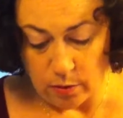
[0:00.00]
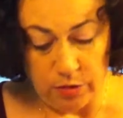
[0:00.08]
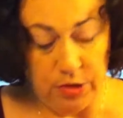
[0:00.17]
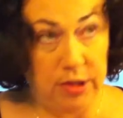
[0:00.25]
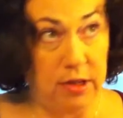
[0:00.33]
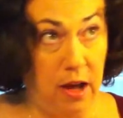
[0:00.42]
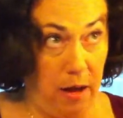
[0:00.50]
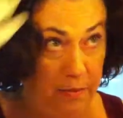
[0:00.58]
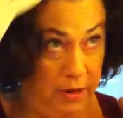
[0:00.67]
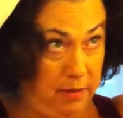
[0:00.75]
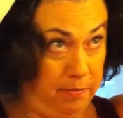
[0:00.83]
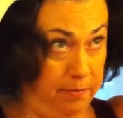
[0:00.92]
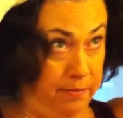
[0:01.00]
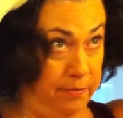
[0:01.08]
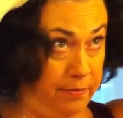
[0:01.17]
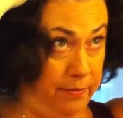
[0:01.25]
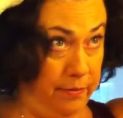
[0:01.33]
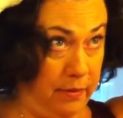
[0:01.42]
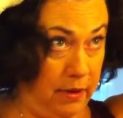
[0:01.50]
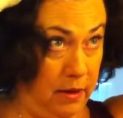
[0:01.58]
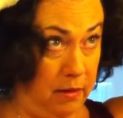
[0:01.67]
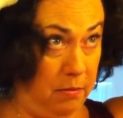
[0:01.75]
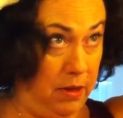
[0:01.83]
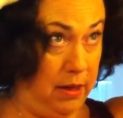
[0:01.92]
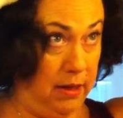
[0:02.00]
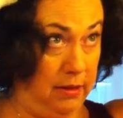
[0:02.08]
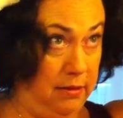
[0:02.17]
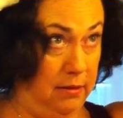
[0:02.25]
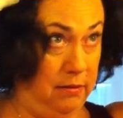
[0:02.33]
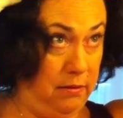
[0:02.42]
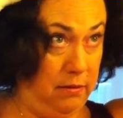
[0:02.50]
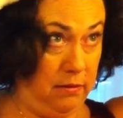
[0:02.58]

We're just copying them because